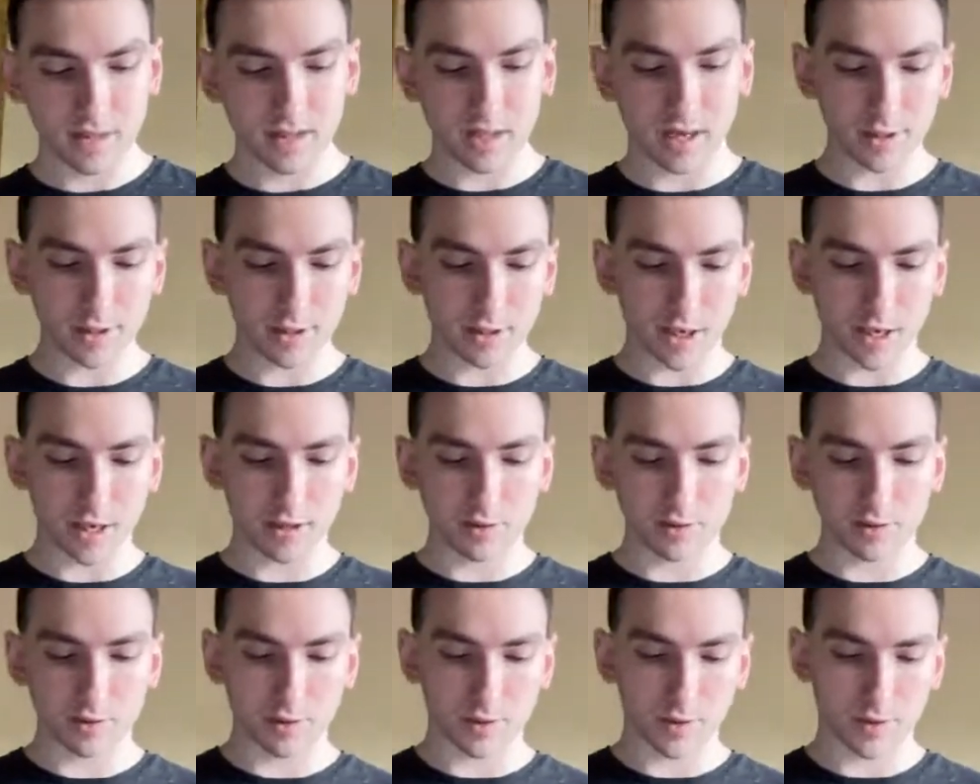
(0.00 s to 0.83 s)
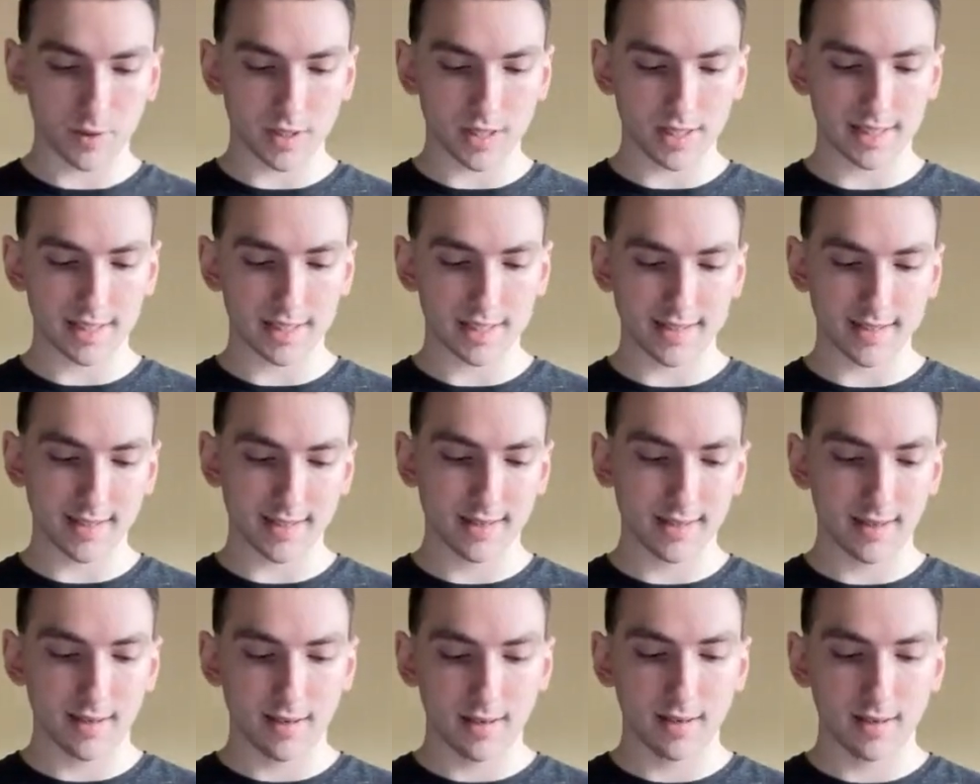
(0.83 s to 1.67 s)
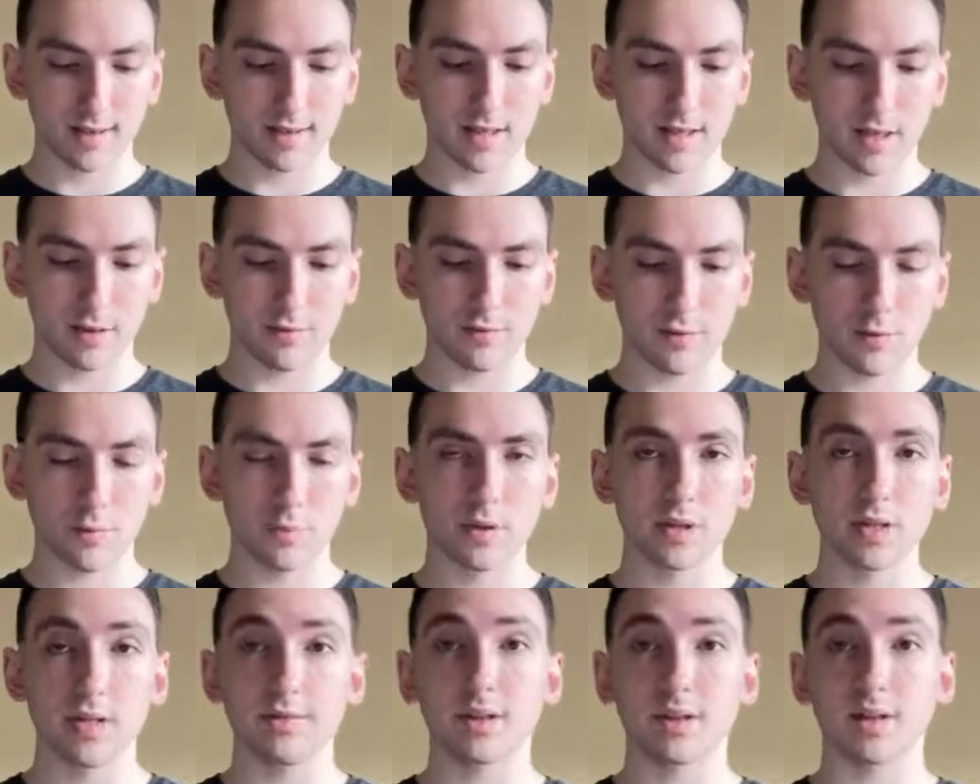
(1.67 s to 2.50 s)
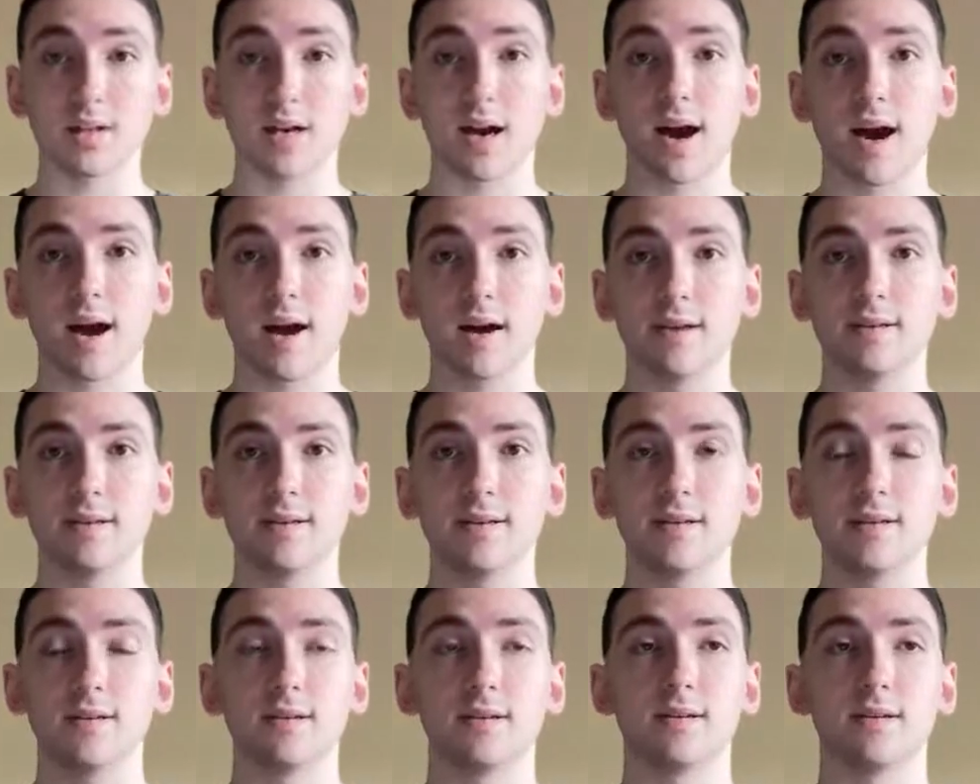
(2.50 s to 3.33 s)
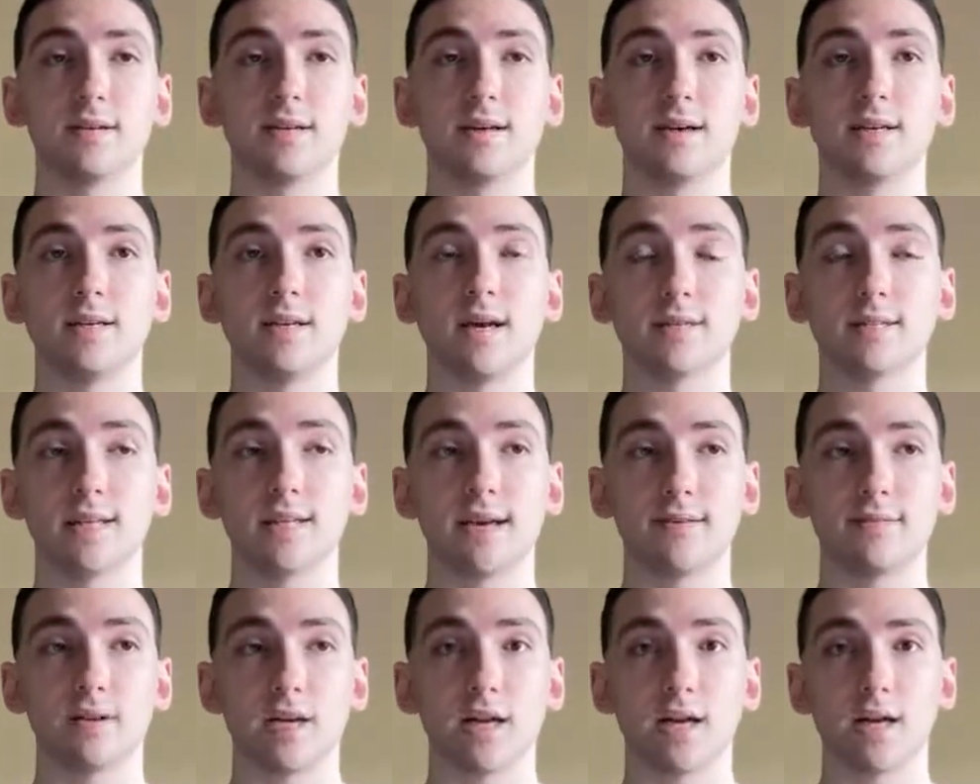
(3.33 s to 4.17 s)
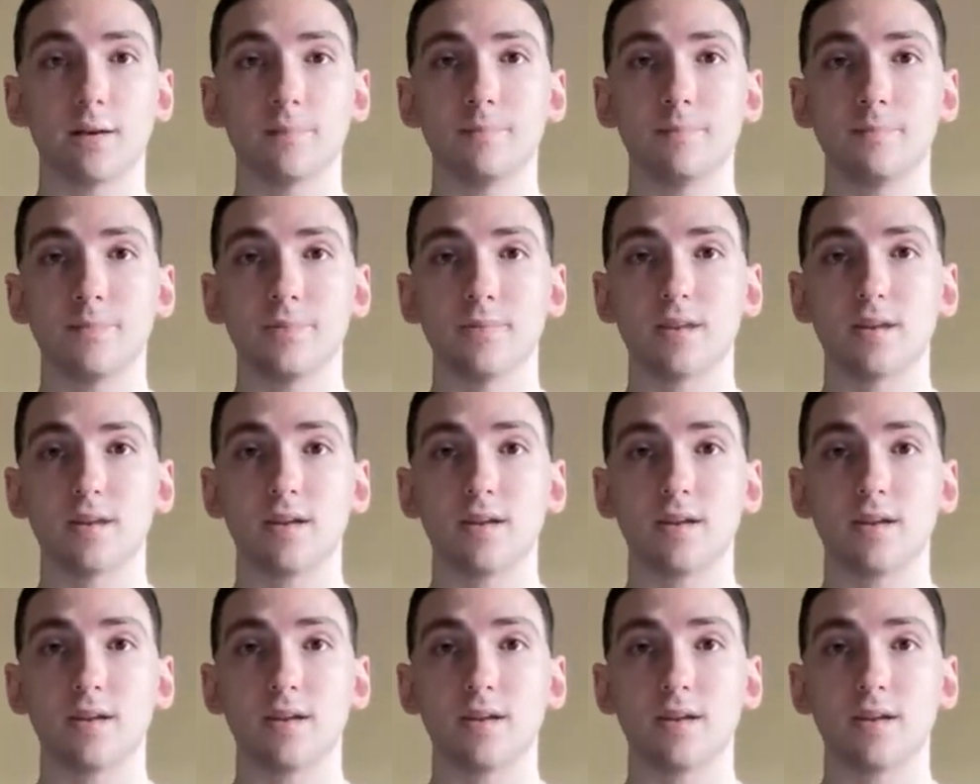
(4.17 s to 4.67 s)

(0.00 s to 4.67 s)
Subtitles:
I also just want to say that if you believe in God, it doesn't have a name.